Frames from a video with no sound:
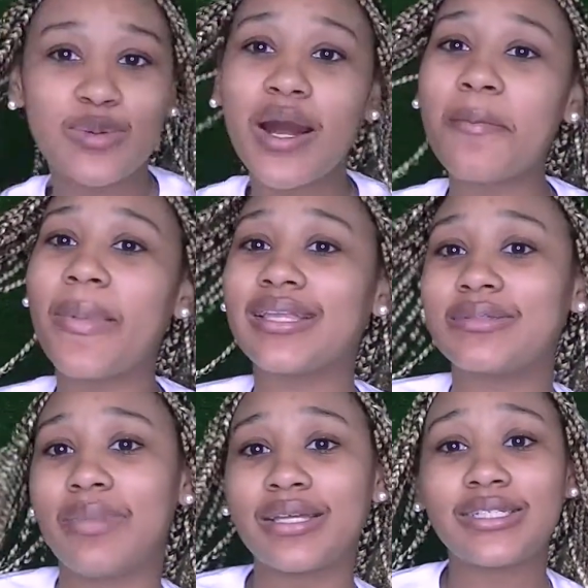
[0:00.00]
welcome back
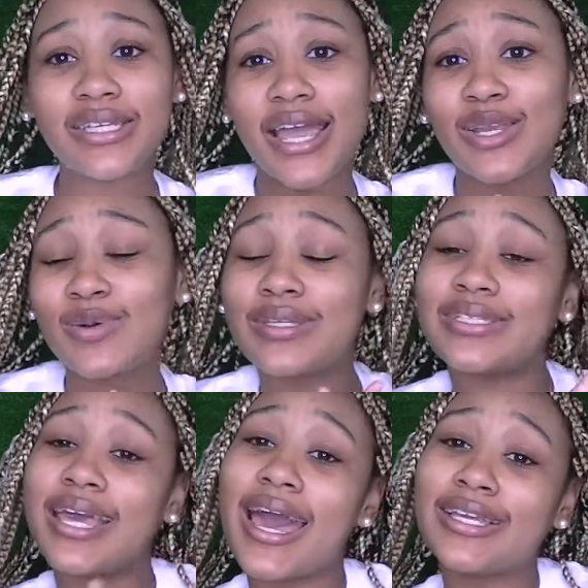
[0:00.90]
to my channel. It's
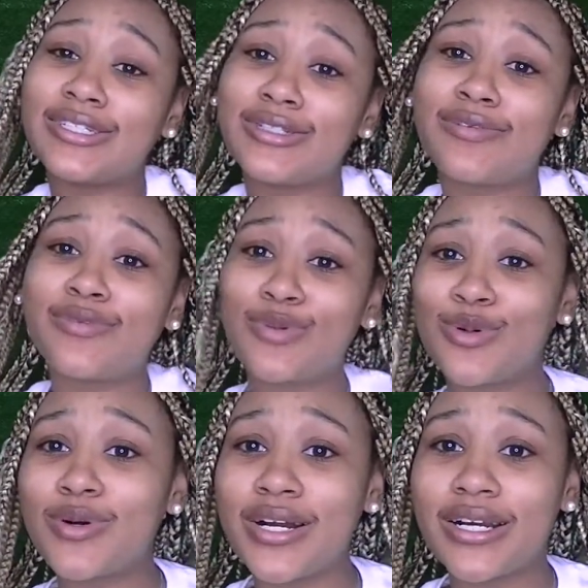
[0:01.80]
Kashionn, of
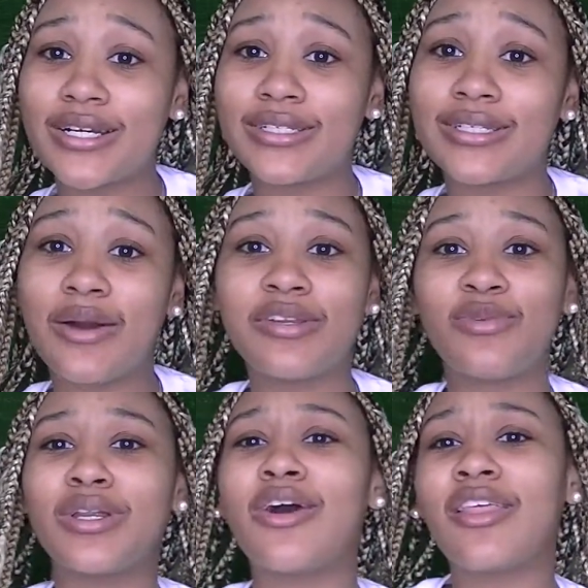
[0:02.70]
course. I don't even
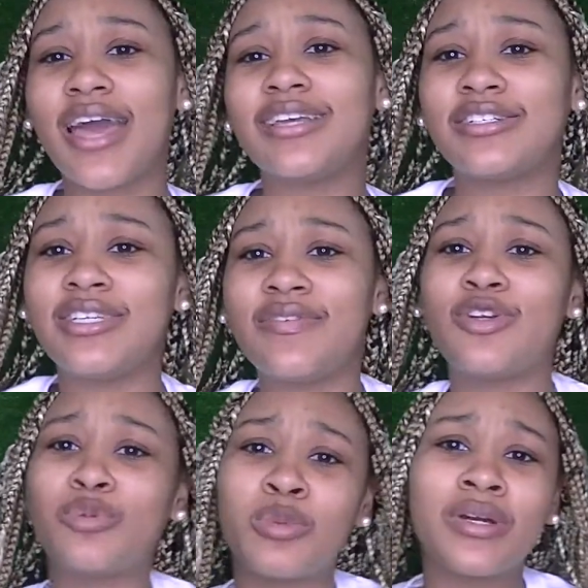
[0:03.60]
want to call it Kashionn TV
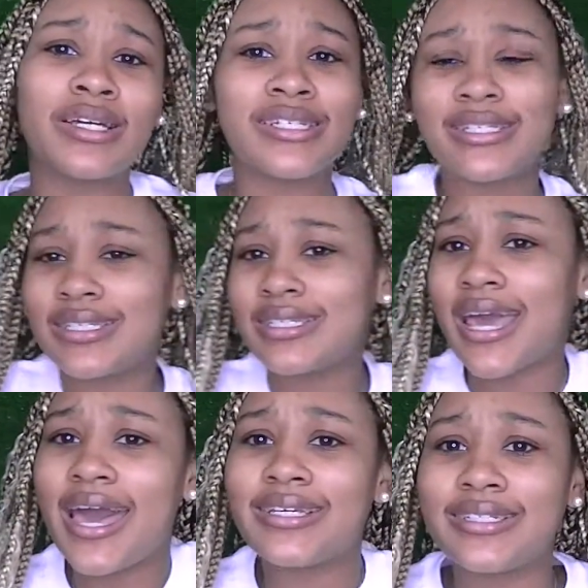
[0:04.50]
no more because it's just
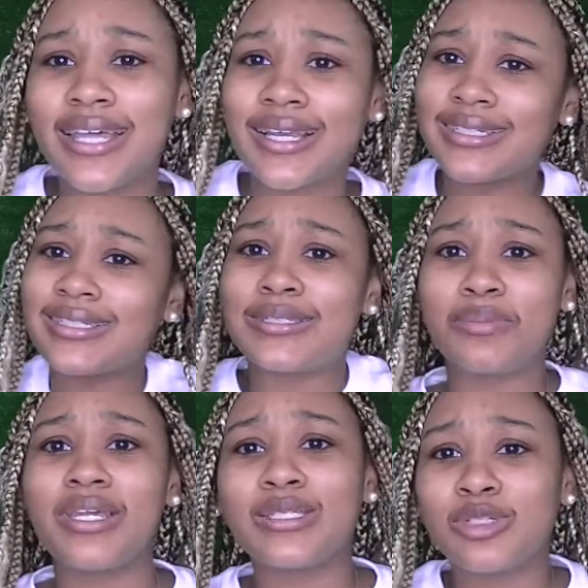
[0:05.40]
Kashionn. Like, that's just
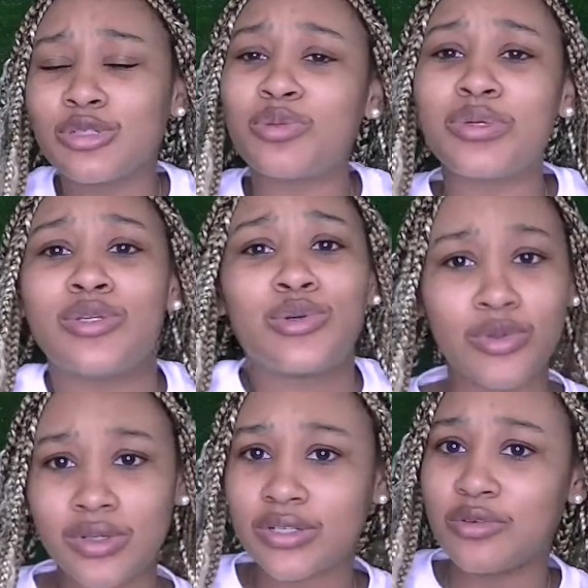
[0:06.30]
me. That's just what we
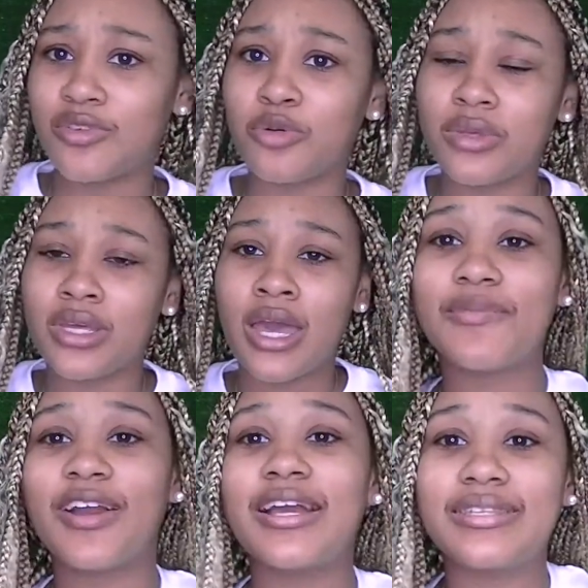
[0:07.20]
doing. You feel me?
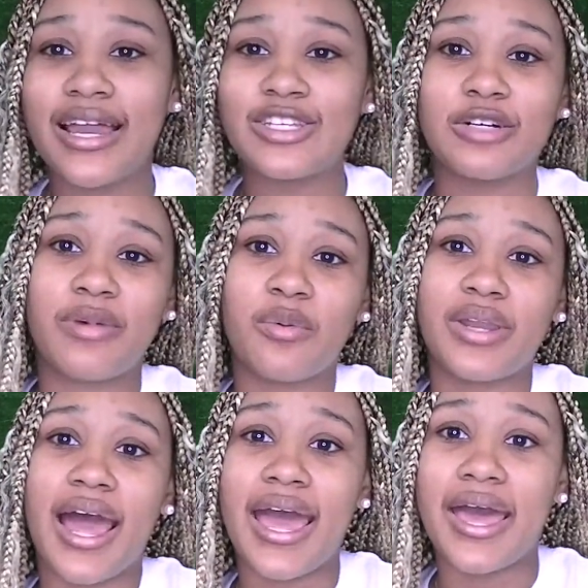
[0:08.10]
very excited to talk about what
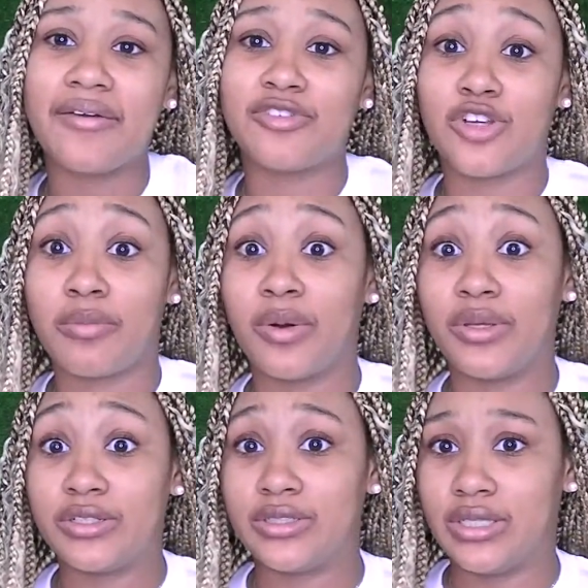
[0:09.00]
I have to talk about
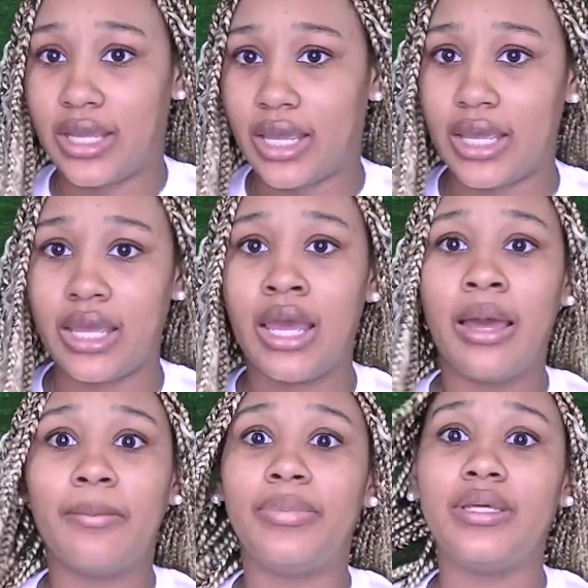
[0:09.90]
here today
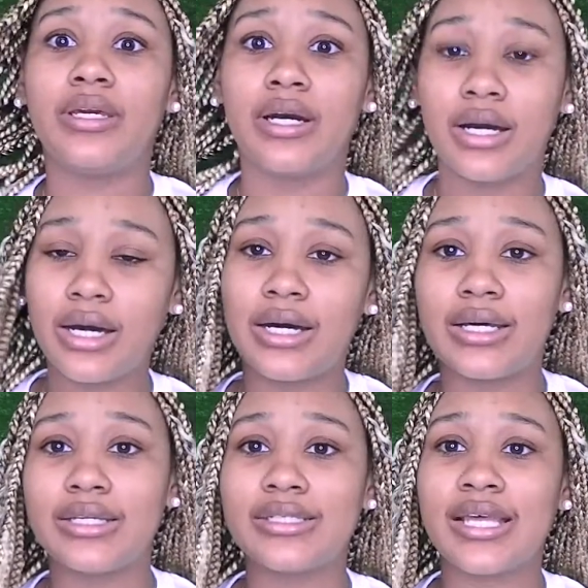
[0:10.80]

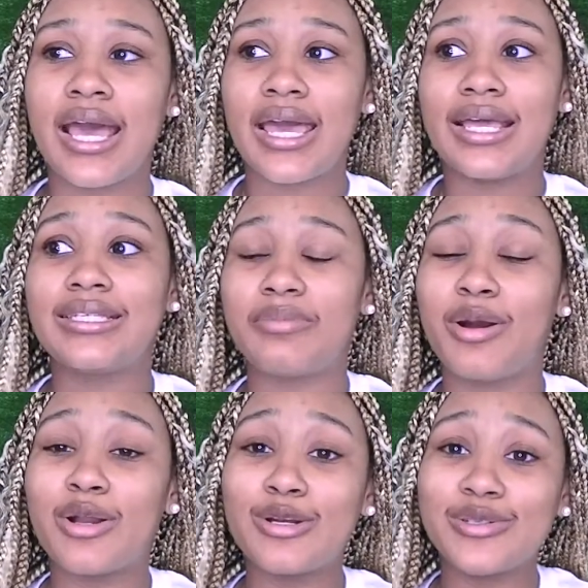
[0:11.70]
because it's
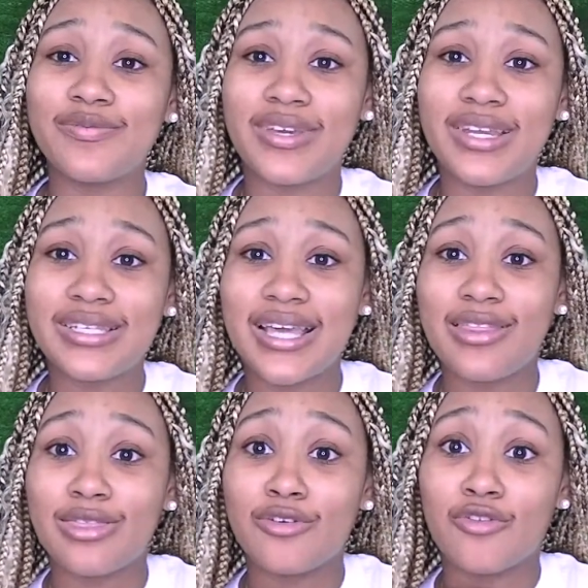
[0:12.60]
about Girls from Venus
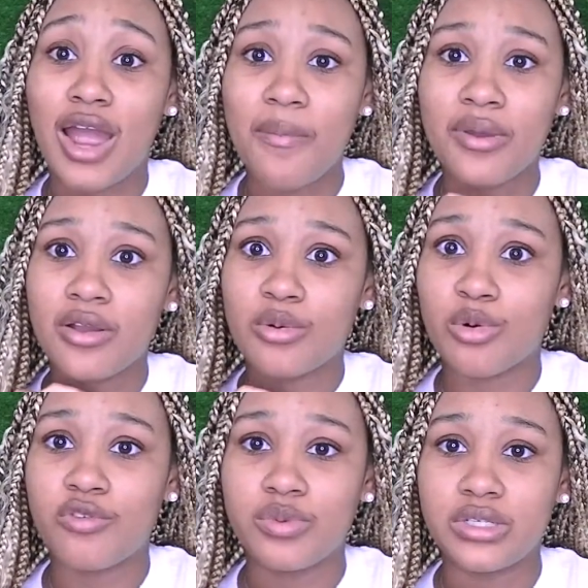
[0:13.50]
and the rapid
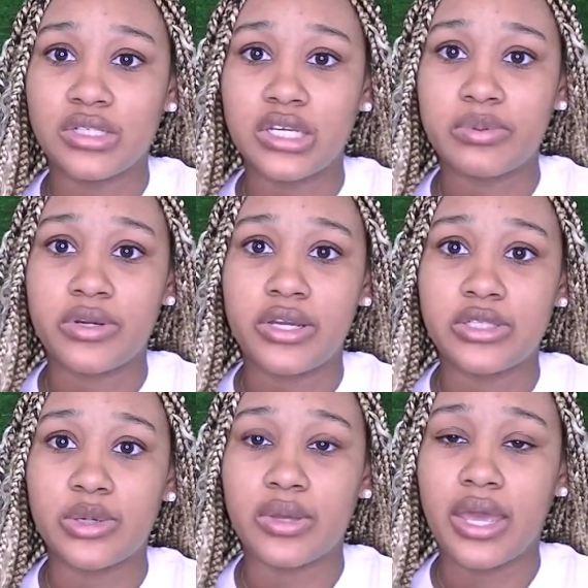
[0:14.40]
growth we just
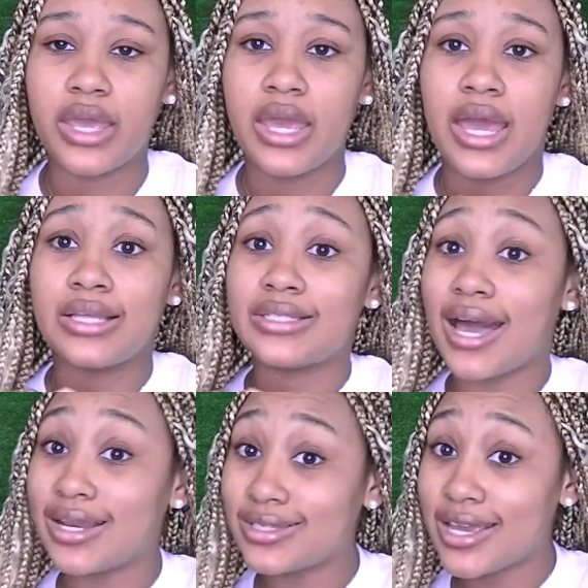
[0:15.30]
experienced, okay? It's
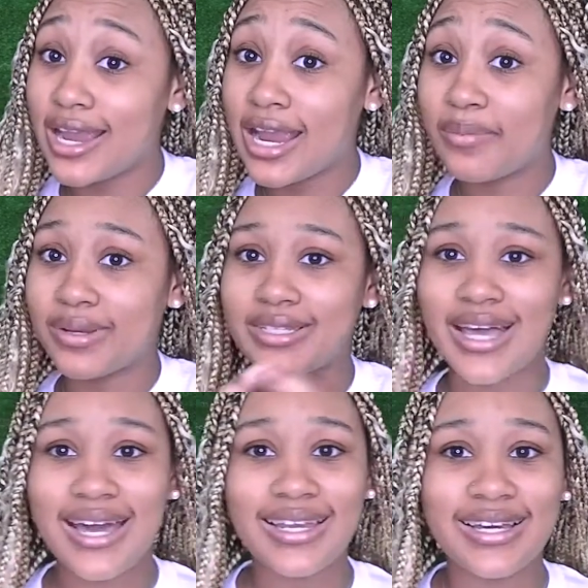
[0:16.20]
kind of scary, but it's
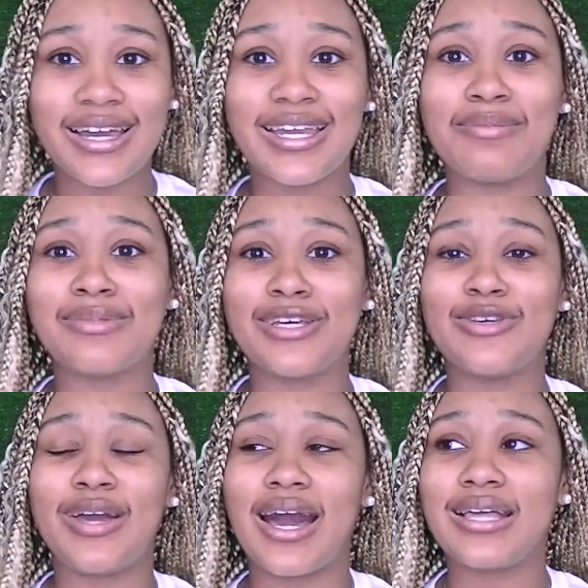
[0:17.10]
kind of good. And I'm going to tell
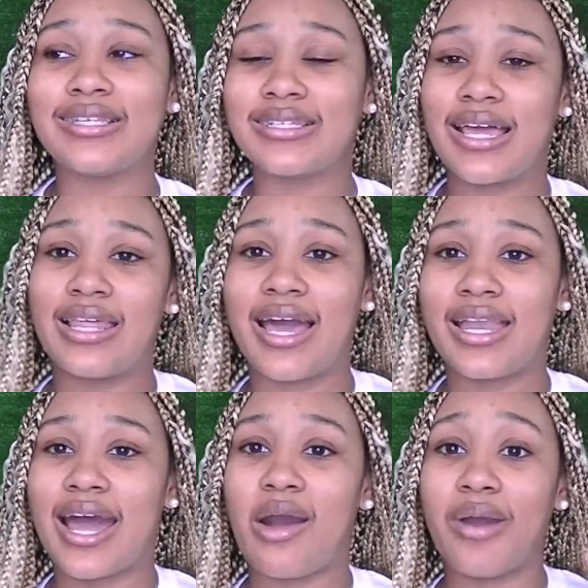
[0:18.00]
you guys exactly kind
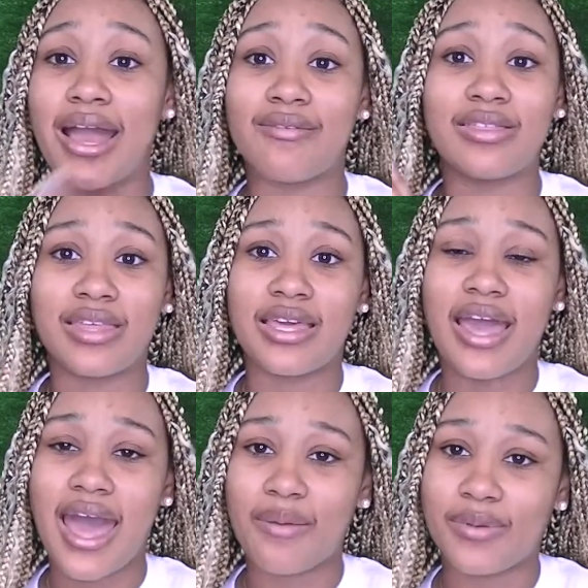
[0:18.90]
of how everything
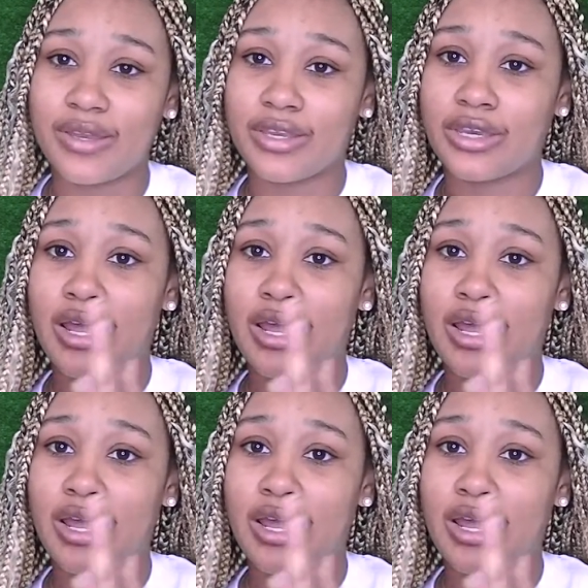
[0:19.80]
happened,